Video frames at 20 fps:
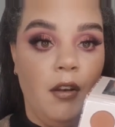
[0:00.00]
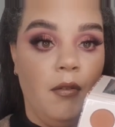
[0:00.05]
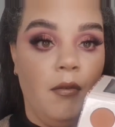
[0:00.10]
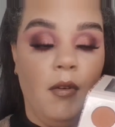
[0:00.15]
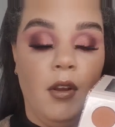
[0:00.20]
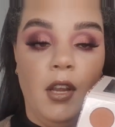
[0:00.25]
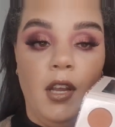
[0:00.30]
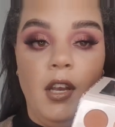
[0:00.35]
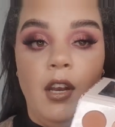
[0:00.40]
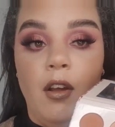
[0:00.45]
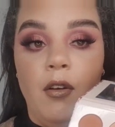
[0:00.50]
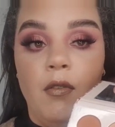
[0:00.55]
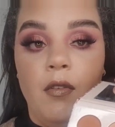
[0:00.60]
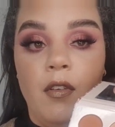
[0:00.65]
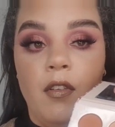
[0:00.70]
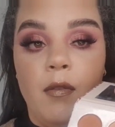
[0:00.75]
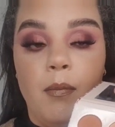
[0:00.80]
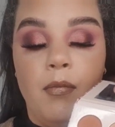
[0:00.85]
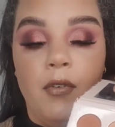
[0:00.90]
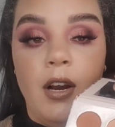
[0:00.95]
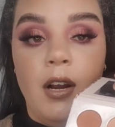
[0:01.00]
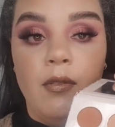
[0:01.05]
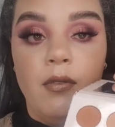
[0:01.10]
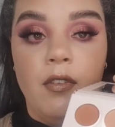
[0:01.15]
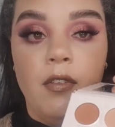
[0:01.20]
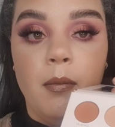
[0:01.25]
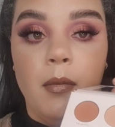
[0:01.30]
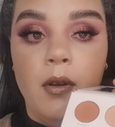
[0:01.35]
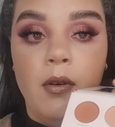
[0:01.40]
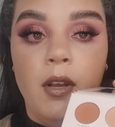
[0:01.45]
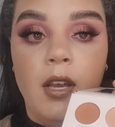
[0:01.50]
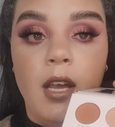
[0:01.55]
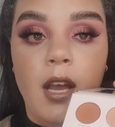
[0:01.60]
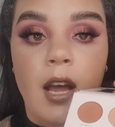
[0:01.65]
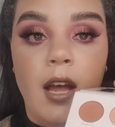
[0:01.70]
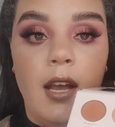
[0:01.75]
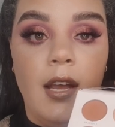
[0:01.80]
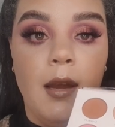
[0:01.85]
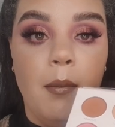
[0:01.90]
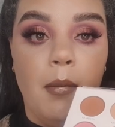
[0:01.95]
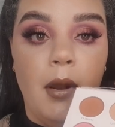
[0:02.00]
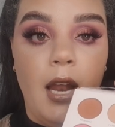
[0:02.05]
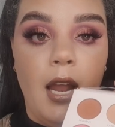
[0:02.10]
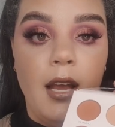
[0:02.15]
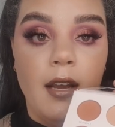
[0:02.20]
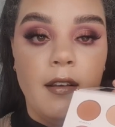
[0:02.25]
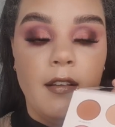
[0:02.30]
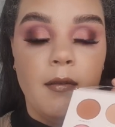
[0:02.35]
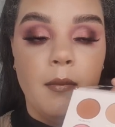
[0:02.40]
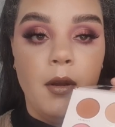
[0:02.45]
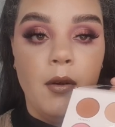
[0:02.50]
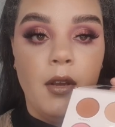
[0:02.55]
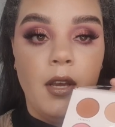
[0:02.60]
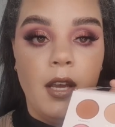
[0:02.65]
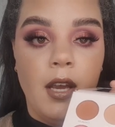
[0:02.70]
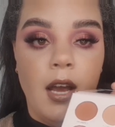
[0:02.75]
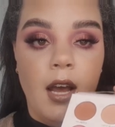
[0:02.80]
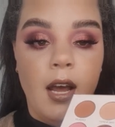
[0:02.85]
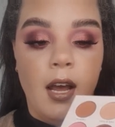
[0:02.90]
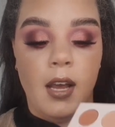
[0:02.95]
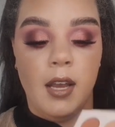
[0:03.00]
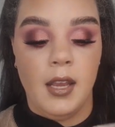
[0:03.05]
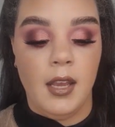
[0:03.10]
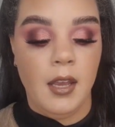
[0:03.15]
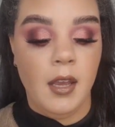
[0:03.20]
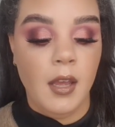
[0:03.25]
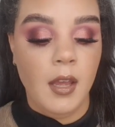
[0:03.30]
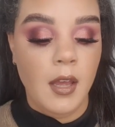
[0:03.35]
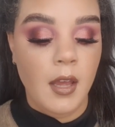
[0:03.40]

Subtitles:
you know, this brown smoky eye, a black smoky eye.